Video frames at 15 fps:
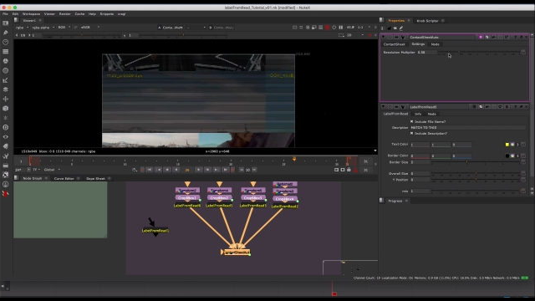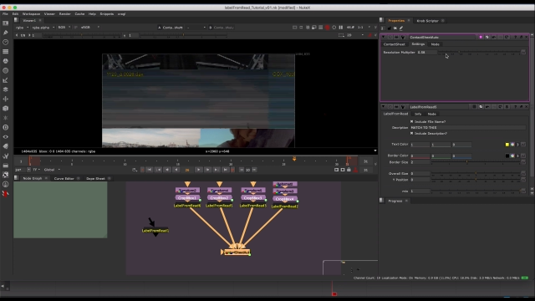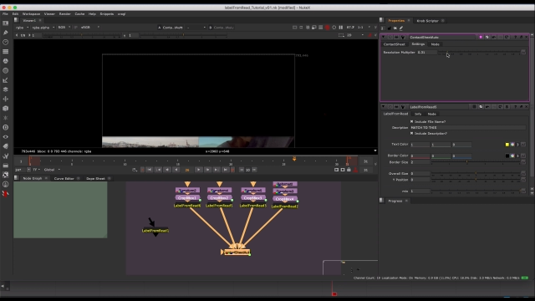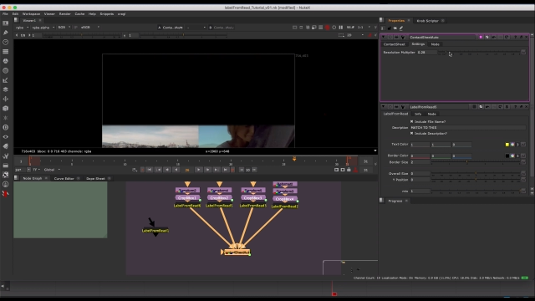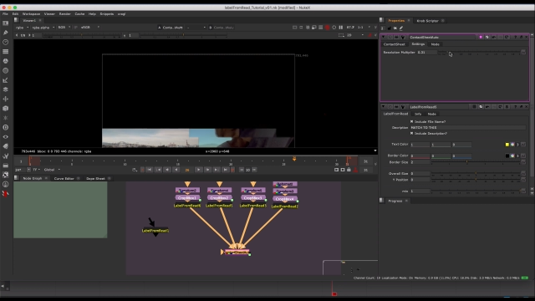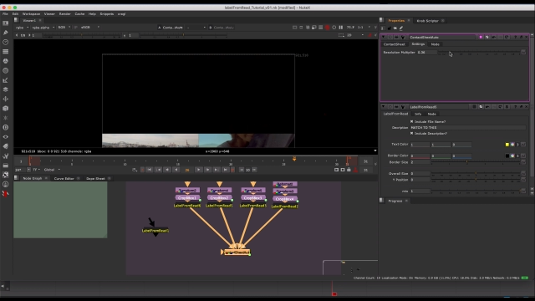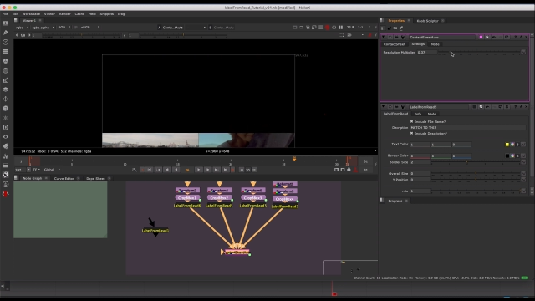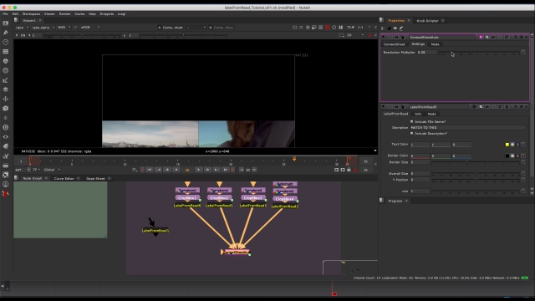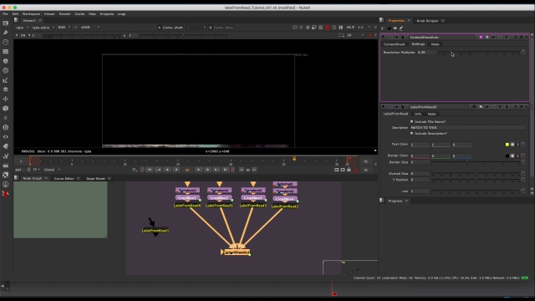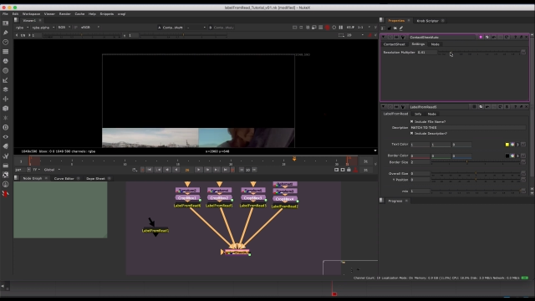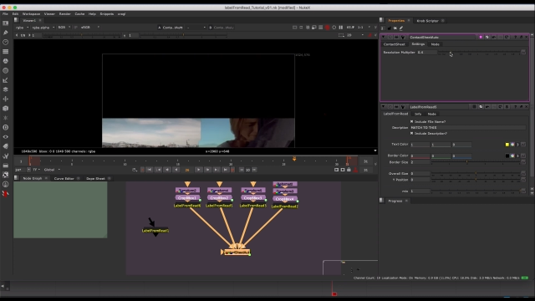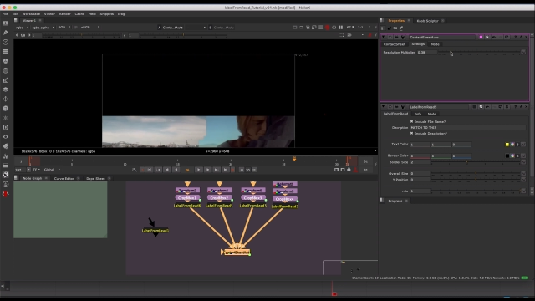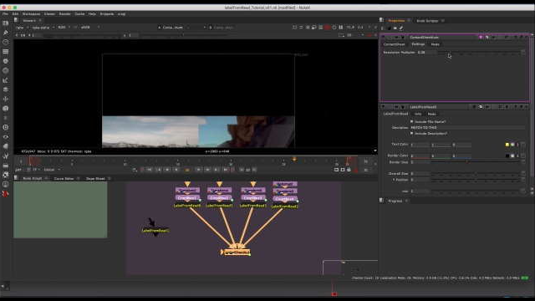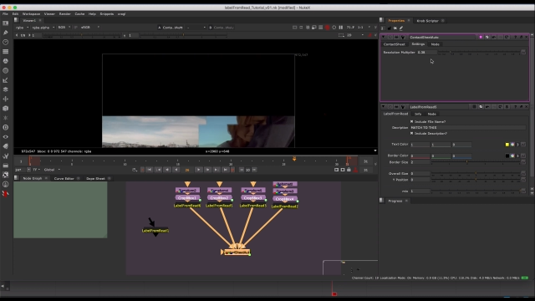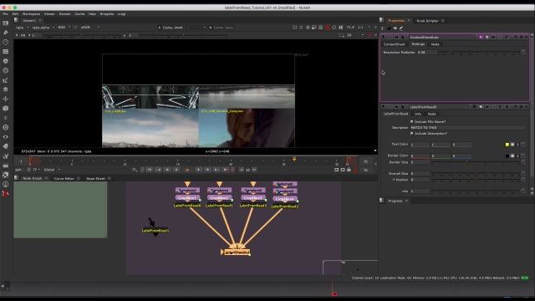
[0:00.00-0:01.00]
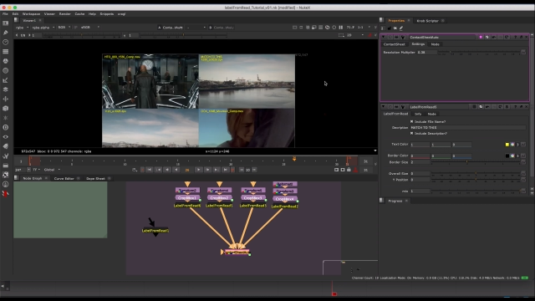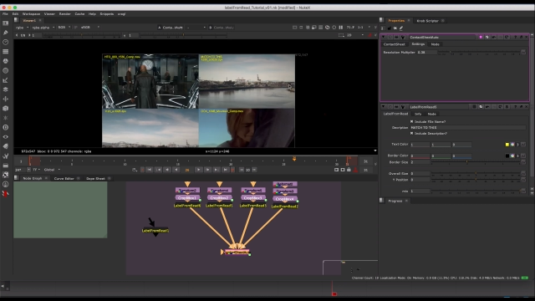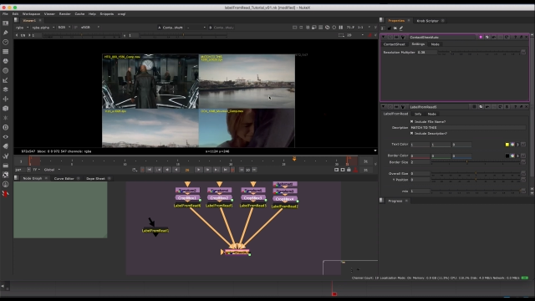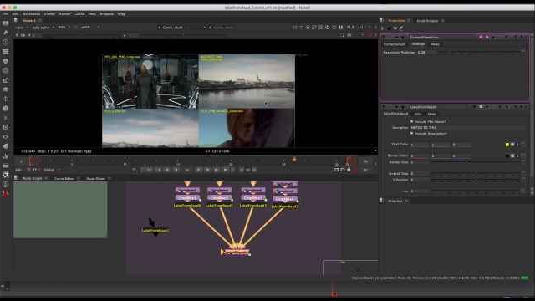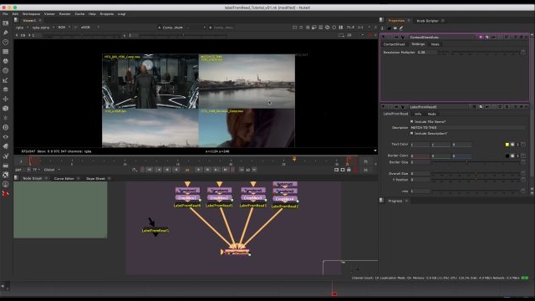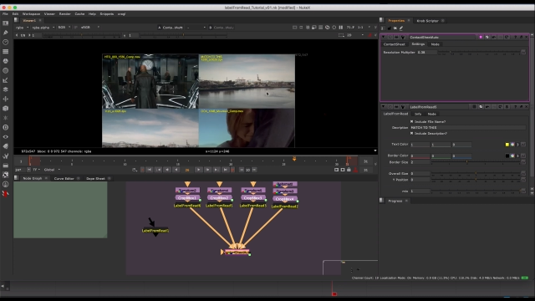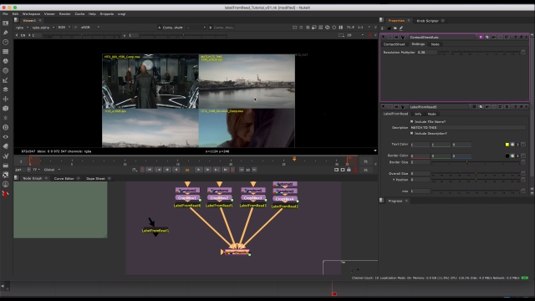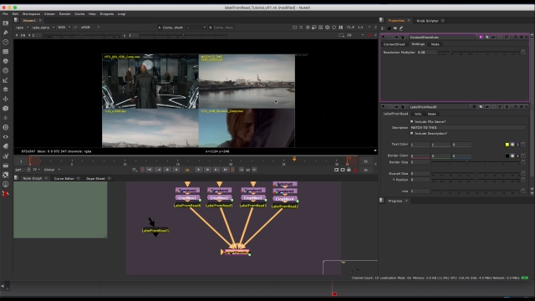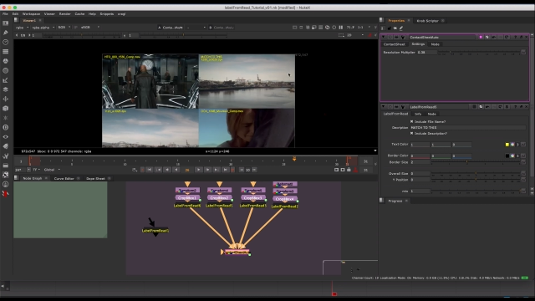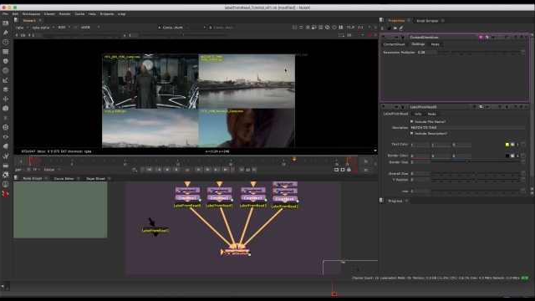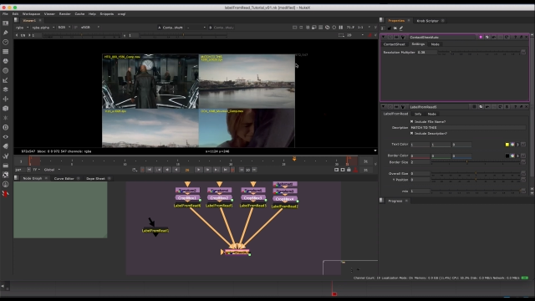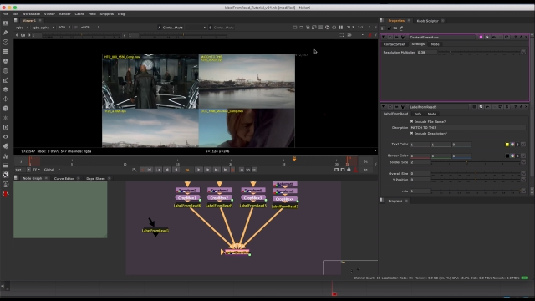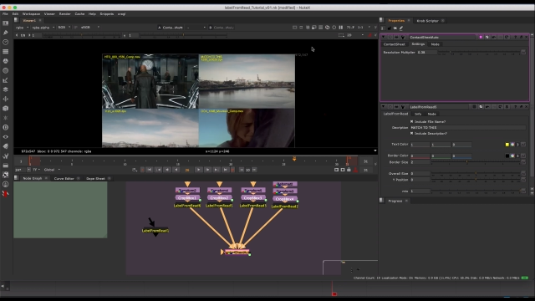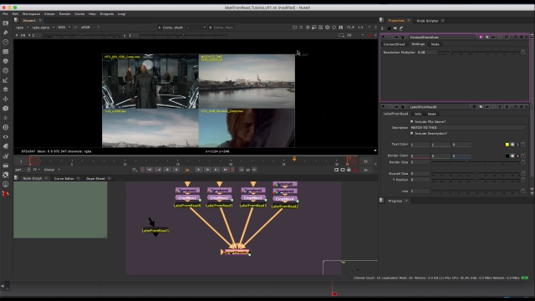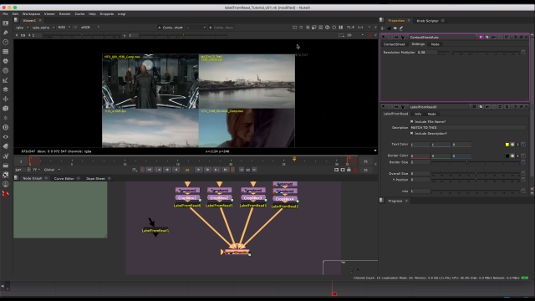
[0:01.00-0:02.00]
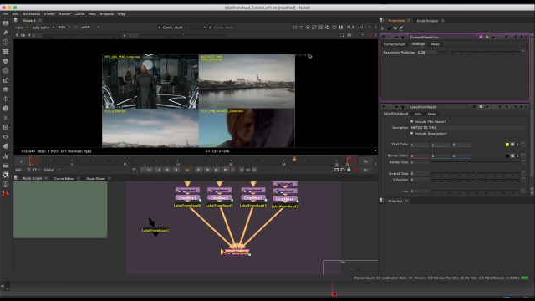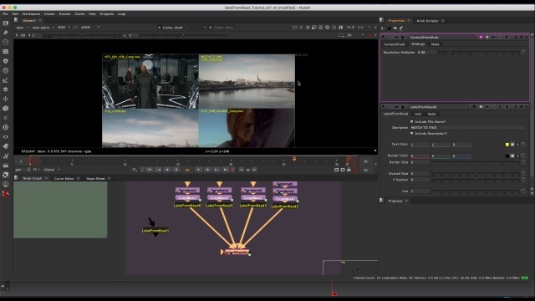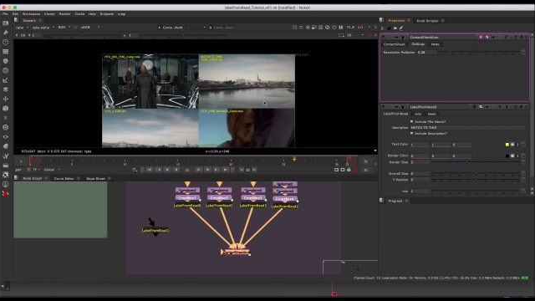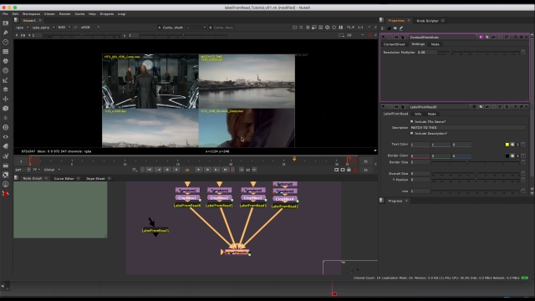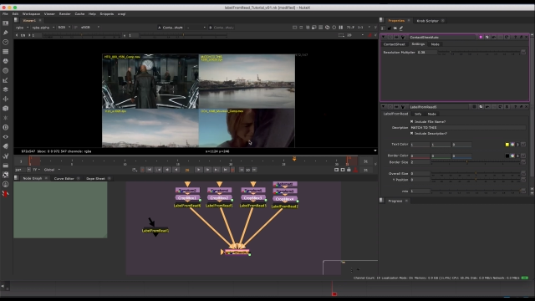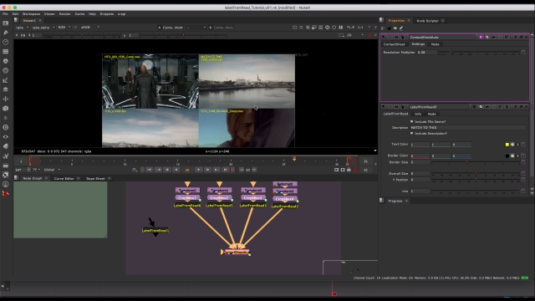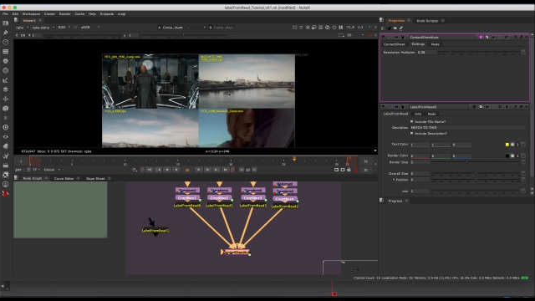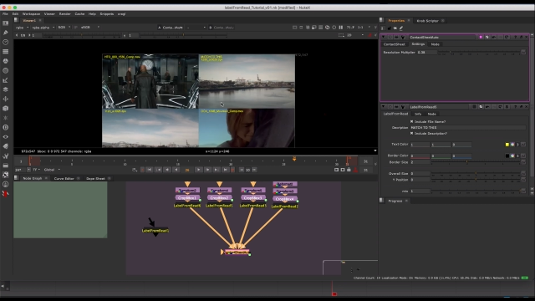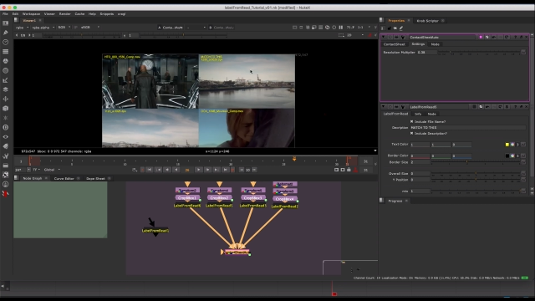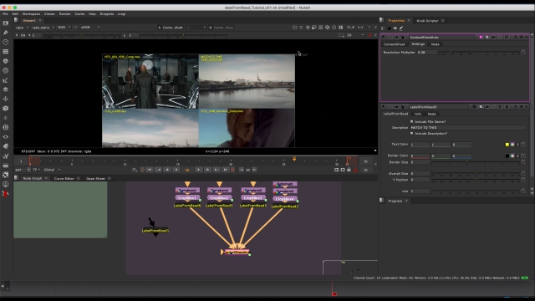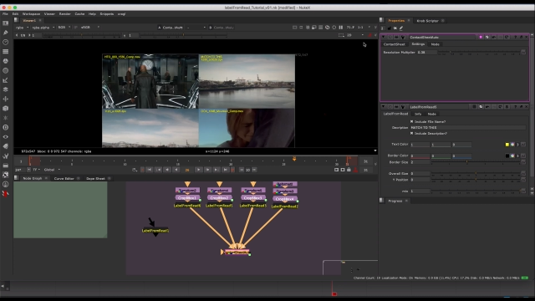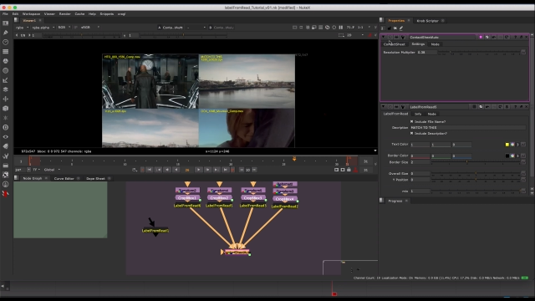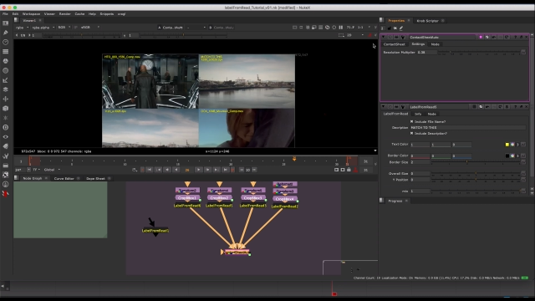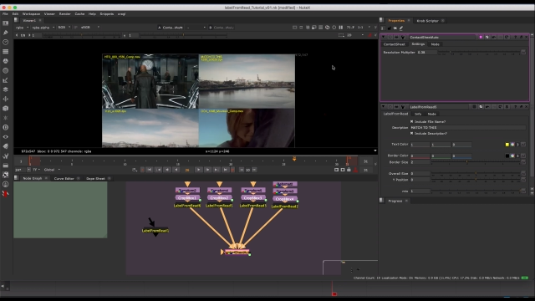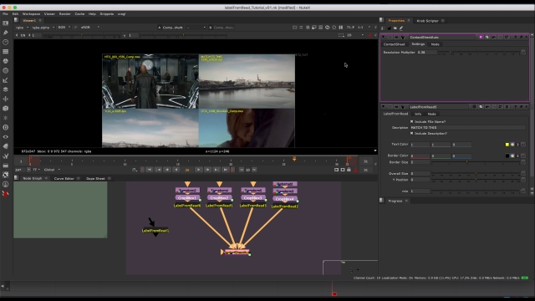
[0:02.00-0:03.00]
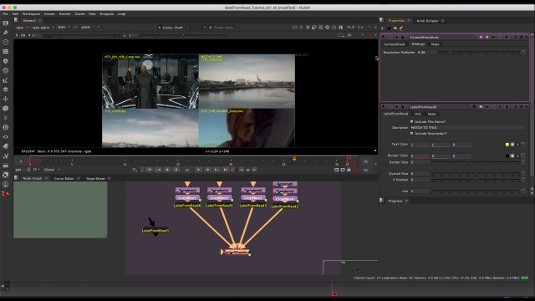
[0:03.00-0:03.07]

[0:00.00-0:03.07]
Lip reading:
Nobody's mouth can be seen.